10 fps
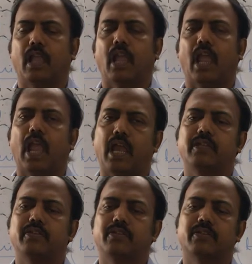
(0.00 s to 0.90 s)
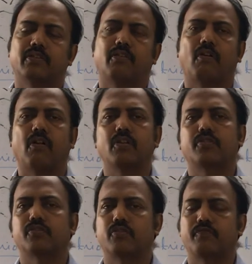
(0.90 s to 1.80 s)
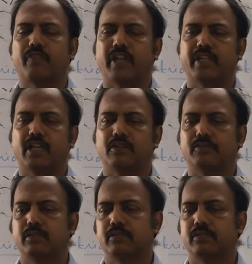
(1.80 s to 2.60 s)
and also find out